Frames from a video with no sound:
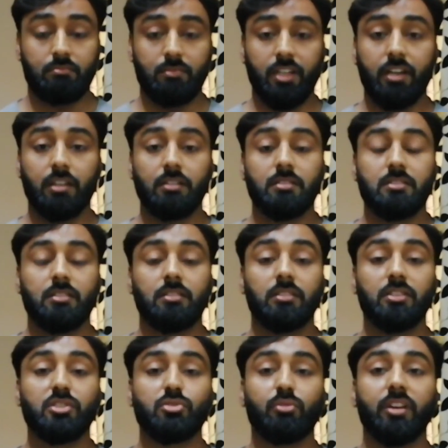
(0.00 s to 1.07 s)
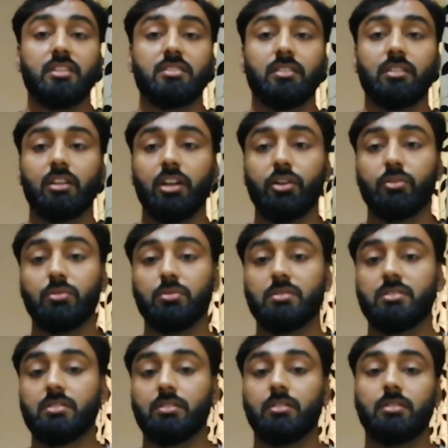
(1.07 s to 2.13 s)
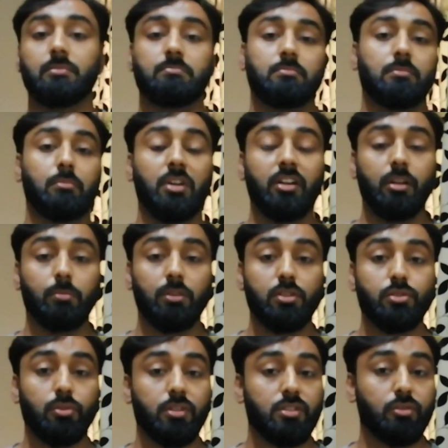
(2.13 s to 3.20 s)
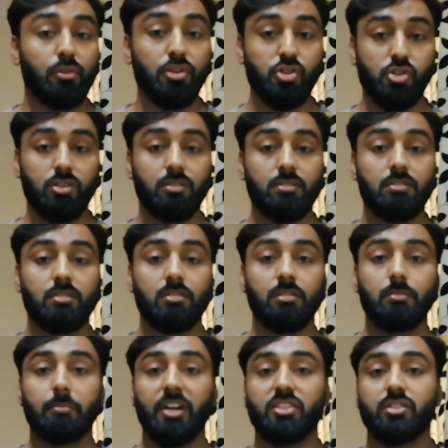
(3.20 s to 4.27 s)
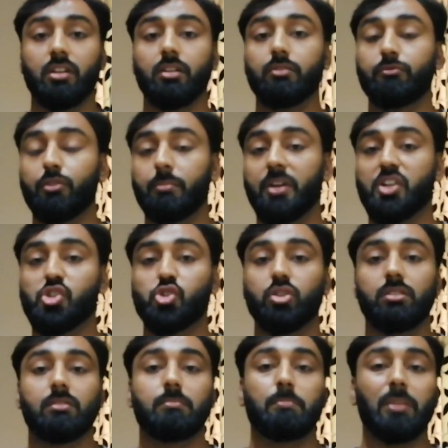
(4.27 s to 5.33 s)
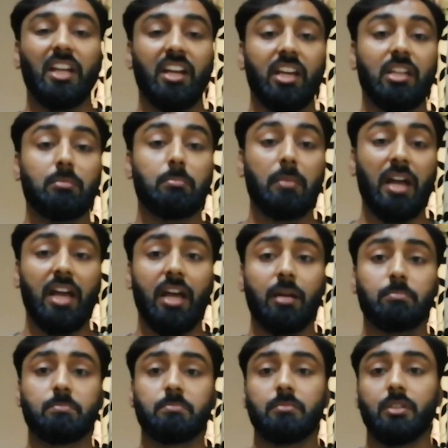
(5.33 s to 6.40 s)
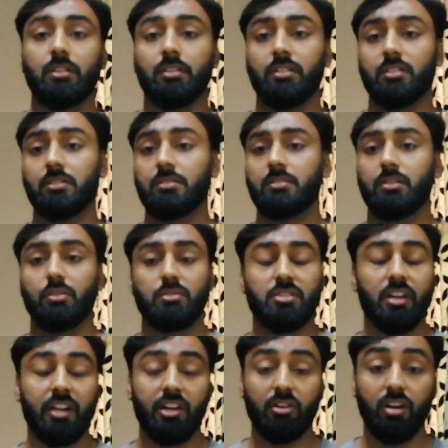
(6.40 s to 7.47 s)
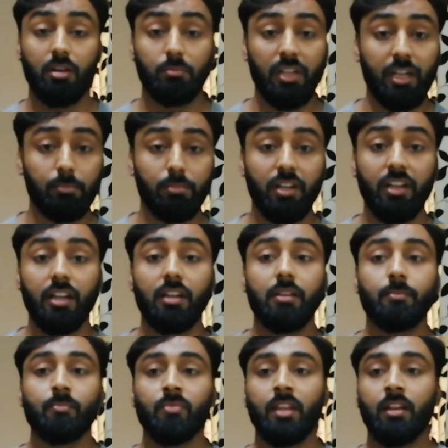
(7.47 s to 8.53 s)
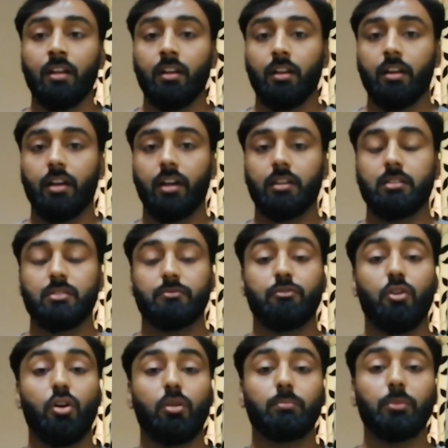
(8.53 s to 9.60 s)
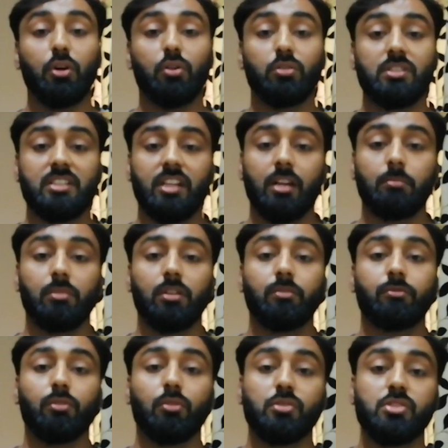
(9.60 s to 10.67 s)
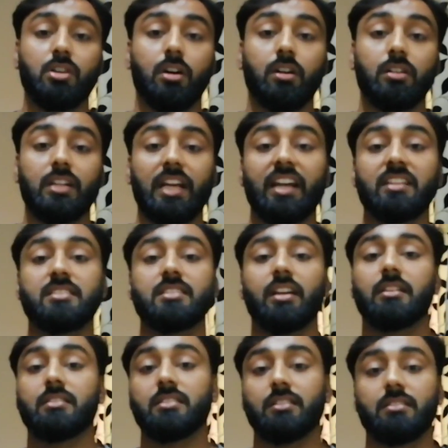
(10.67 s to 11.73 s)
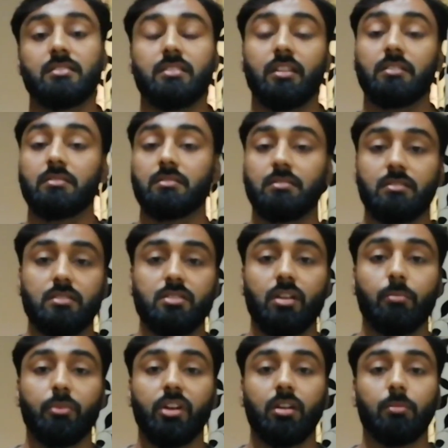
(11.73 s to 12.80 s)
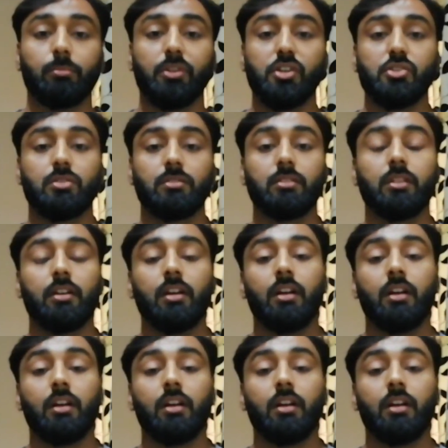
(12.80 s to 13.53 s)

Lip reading: And this range includes multiple choice questions, matching information, plain map or diagram labeling, and form, note, table, flowchart, and sentence and summary completion.